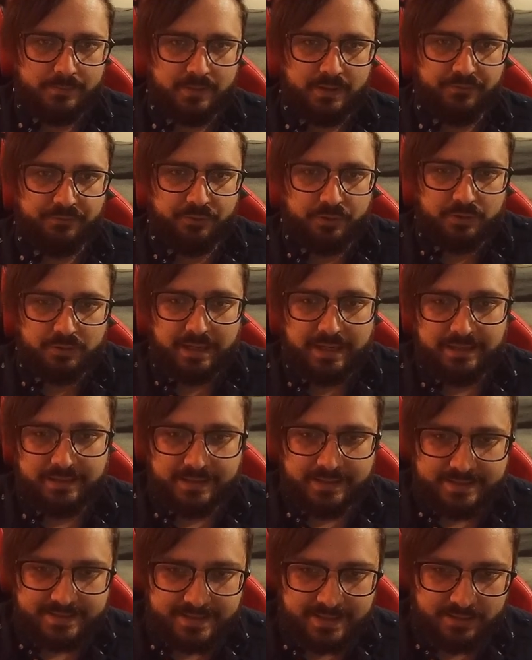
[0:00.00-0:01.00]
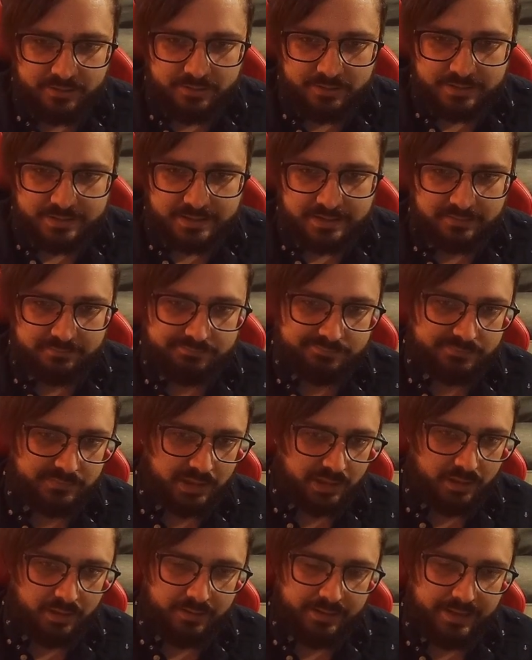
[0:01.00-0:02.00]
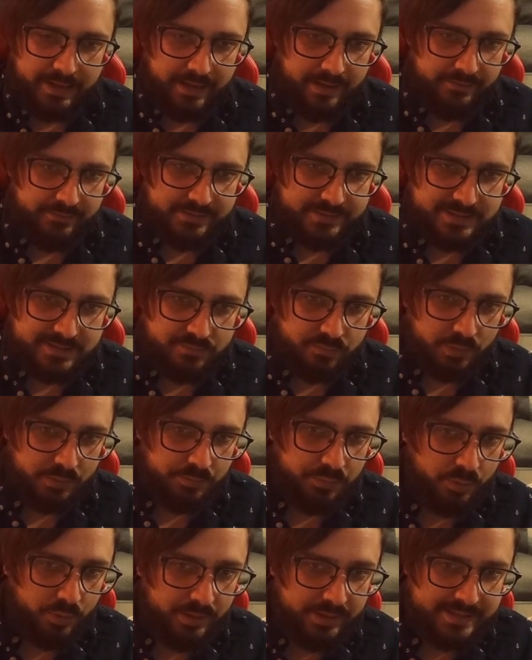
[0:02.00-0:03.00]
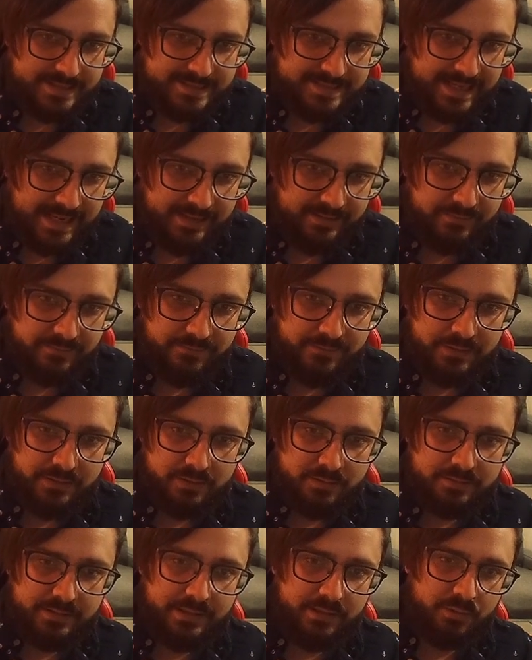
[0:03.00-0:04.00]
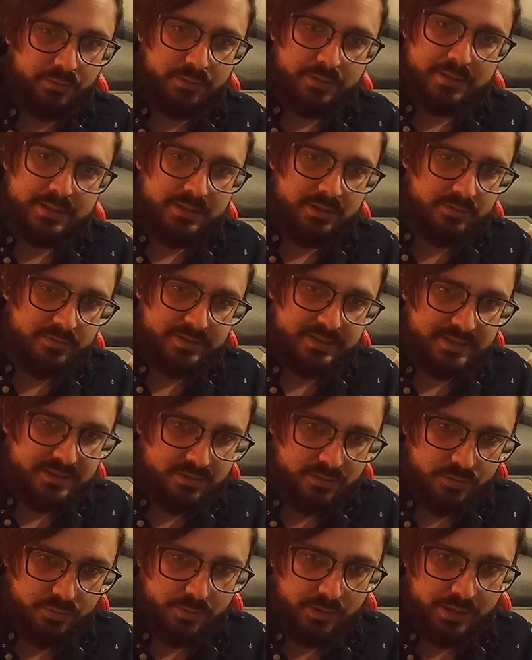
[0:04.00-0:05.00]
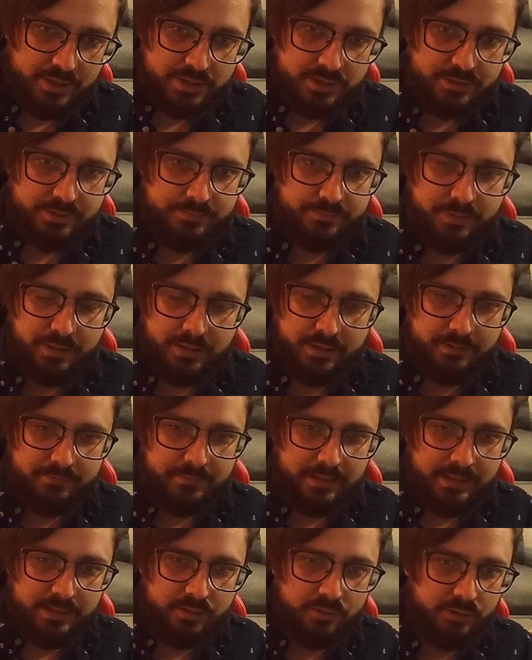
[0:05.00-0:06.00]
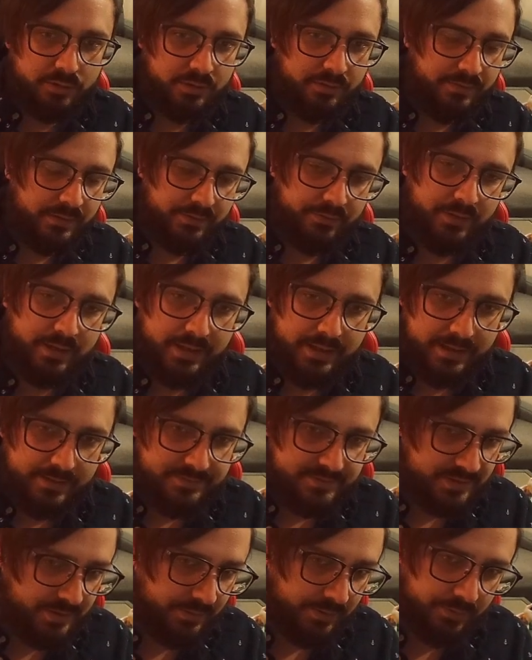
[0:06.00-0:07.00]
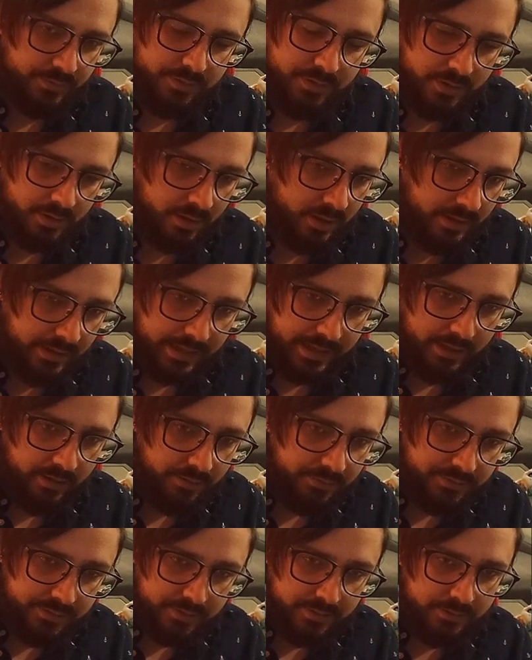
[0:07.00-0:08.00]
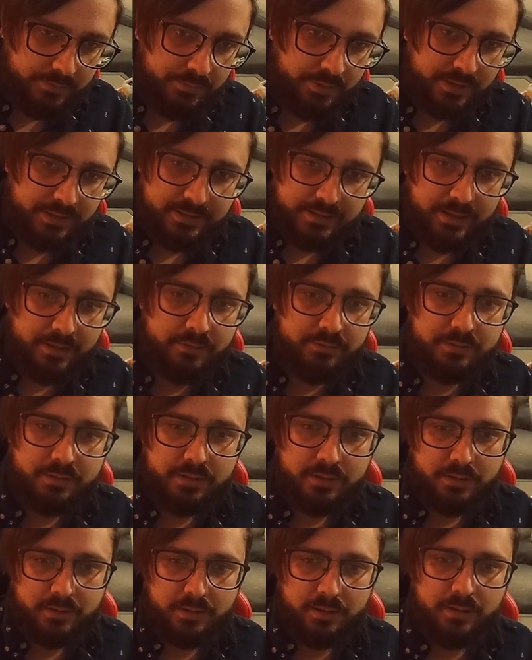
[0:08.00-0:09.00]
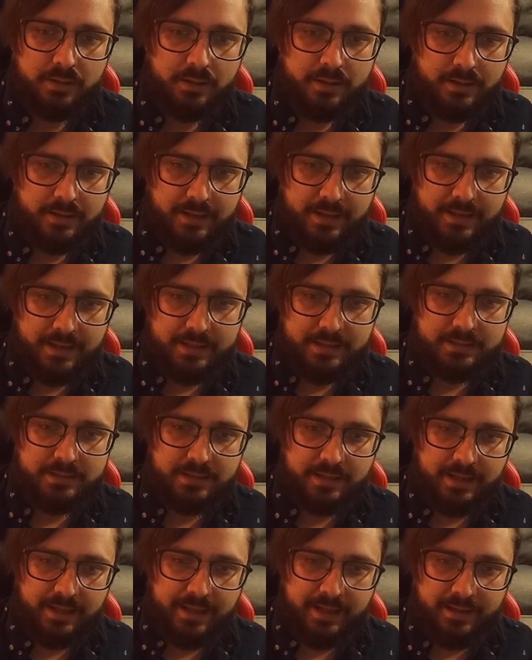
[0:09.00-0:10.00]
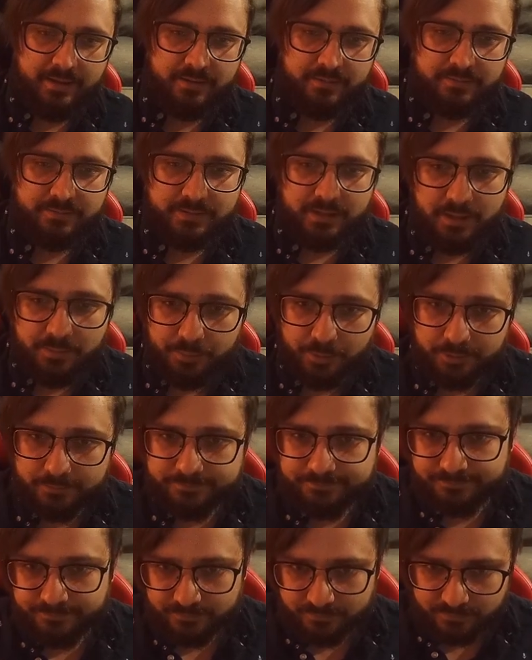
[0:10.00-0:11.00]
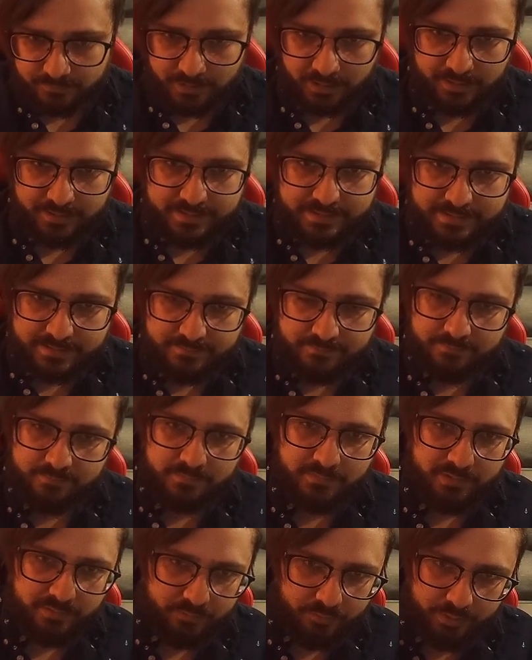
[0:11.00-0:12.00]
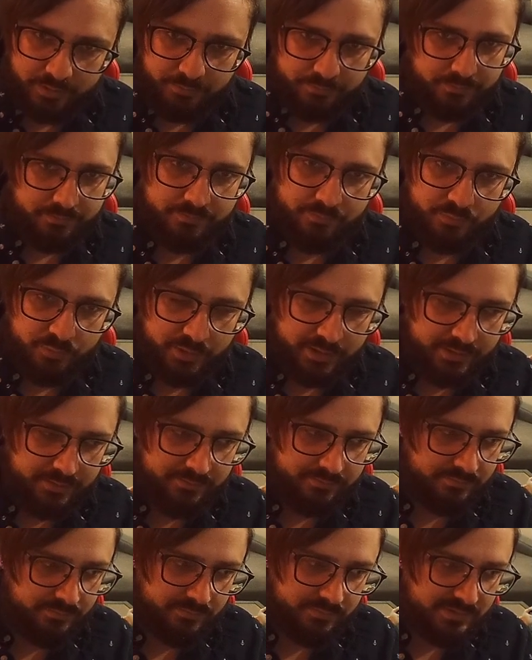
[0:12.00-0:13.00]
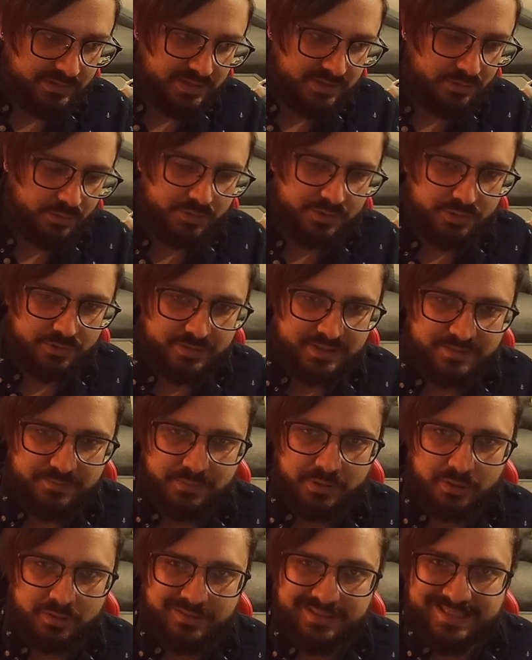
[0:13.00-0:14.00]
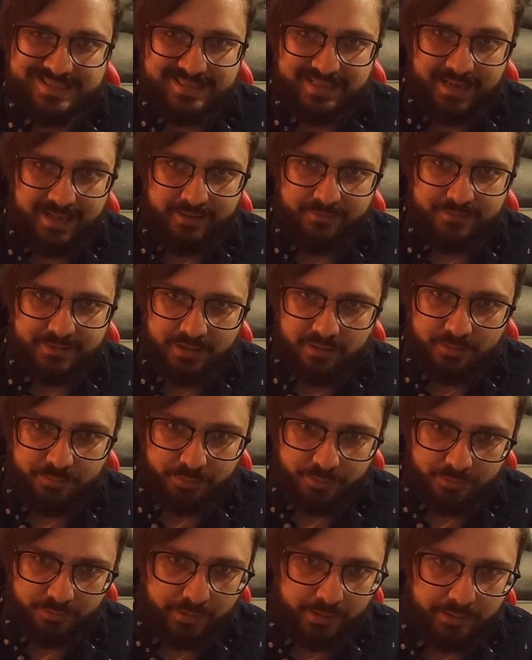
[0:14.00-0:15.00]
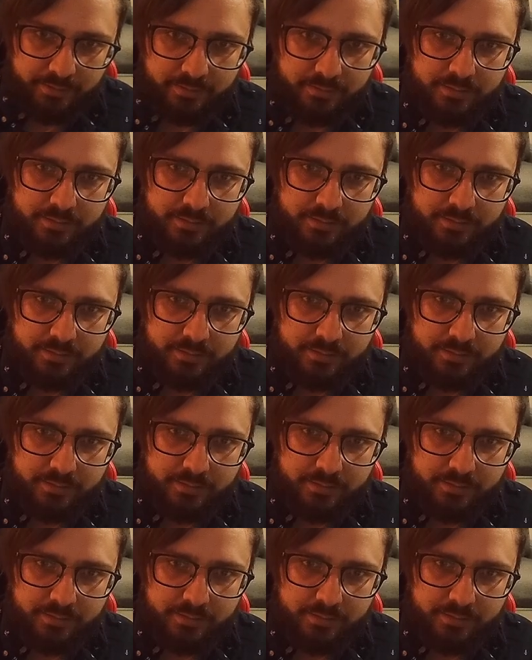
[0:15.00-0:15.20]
For lightning skills, all I have is 1 point in static field. I don't really use this too much, but I could if ever I have something with a lot of health to bring down. And I have teleport, because what sorceress build doesn't have teleport, right?